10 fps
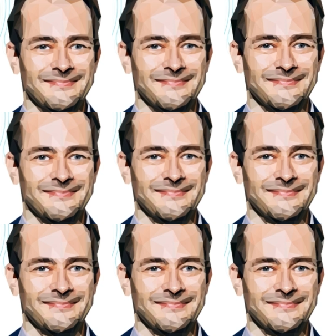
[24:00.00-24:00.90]

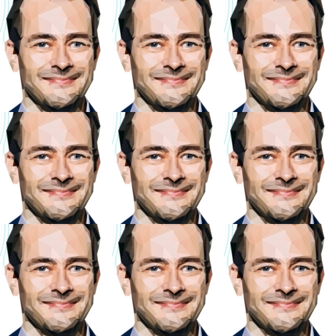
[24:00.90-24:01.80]

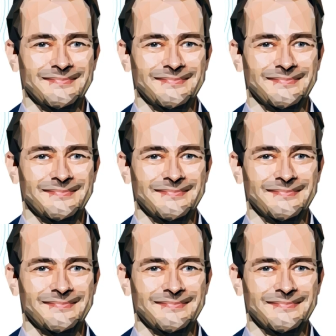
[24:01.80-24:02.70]

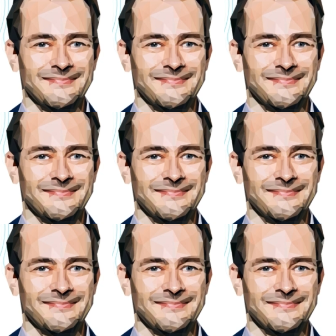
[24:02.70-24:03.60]

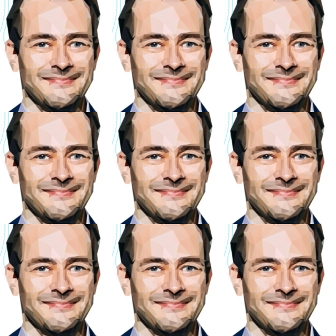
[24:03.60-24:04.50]

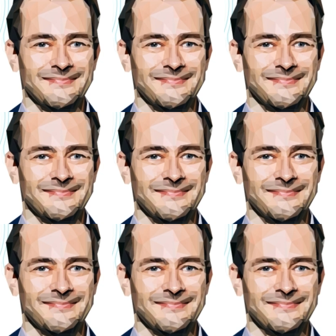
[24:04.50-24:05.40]

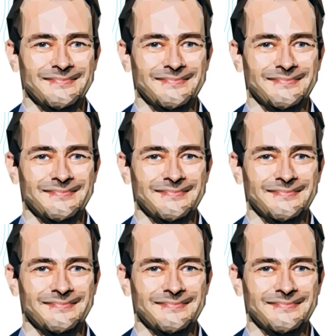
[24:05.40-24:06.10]
[no speech]